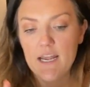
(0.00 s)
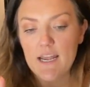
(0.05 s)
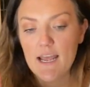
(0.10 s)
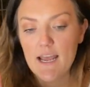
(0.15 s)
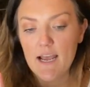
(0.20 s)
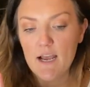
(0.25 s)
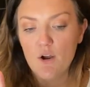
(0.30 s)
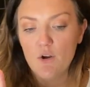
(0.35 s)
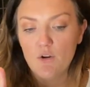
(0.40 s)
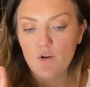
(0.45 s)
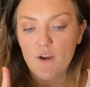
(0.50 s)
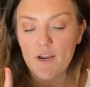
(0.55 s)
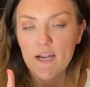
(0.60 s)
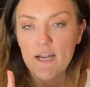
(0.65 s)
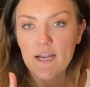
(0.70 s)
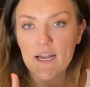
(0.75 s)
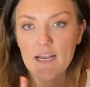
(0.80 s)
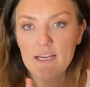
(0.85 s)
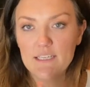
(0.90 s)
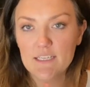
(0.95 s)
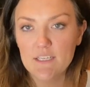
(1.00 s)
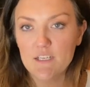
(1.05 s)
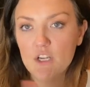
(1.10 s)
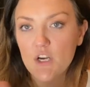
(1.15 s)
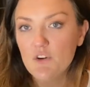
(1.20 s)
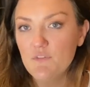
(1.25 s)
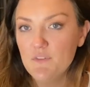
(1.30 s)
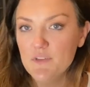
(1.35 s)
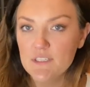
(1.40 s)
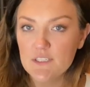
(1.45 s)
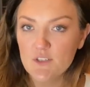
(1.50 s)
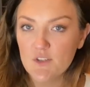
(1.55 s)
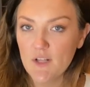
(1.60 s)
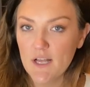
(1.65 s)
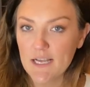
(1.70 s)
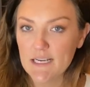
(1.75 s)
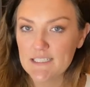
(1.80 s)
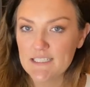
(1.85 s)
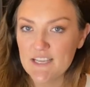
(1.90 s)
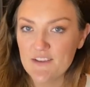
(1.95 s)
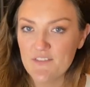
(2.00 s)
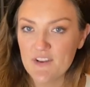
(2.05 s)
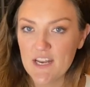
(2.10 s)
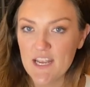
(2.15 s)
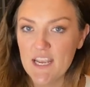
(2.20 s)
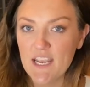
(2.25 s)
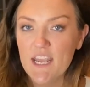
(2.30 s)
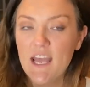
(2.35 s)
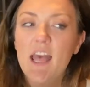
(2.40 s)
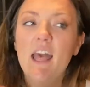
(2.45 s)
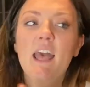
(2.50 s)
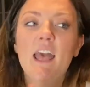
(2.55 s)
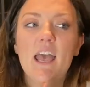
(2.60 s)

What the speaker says: Now, granted, I did no physical activity,